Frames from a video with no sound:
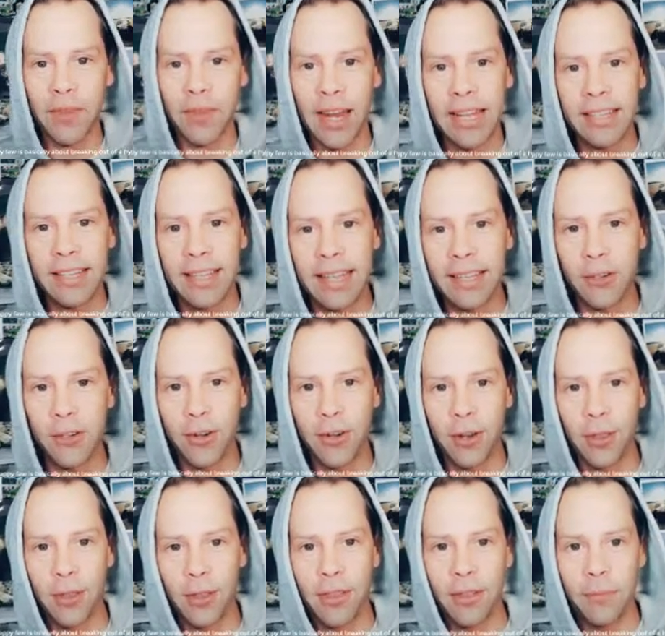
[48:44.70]
I need to hear
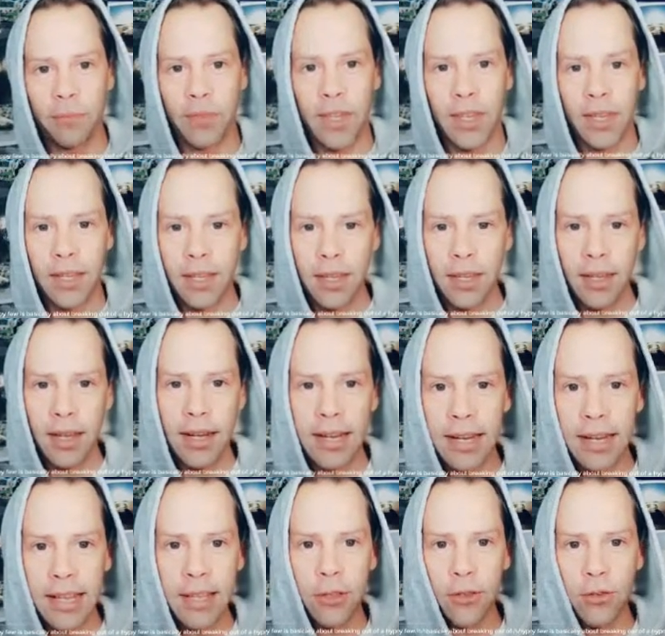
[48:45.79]
truth. I need to
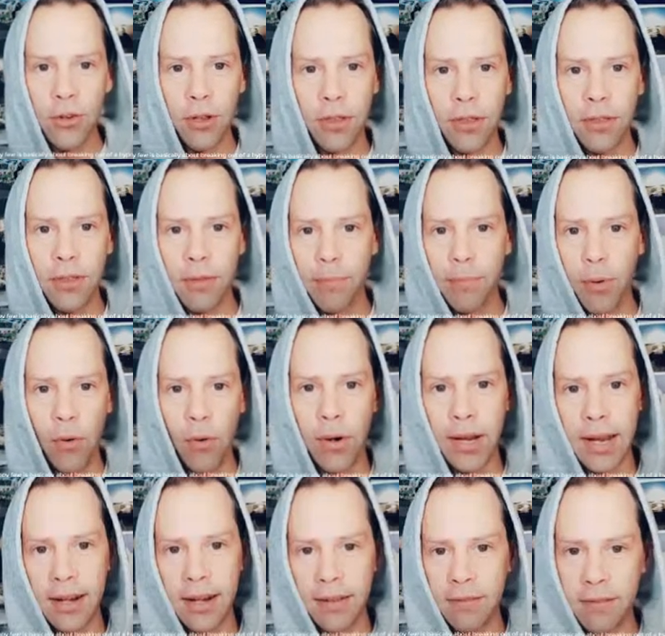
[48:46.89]
hear the truth pouring
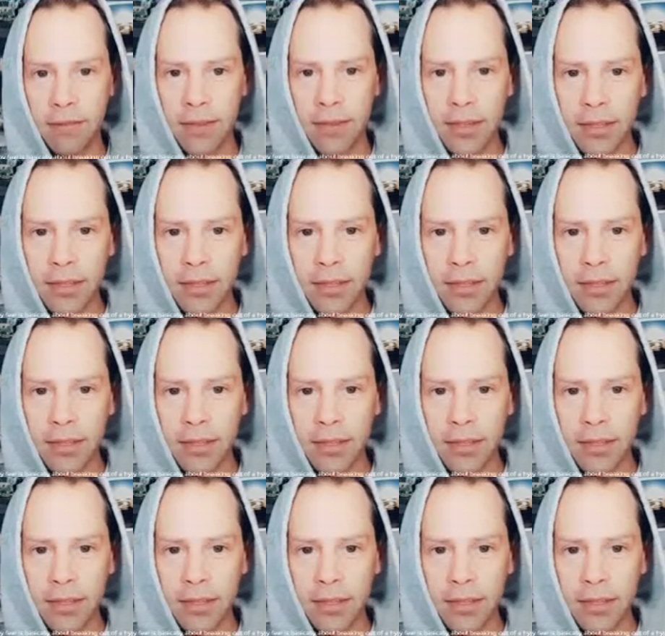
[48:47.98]
out of...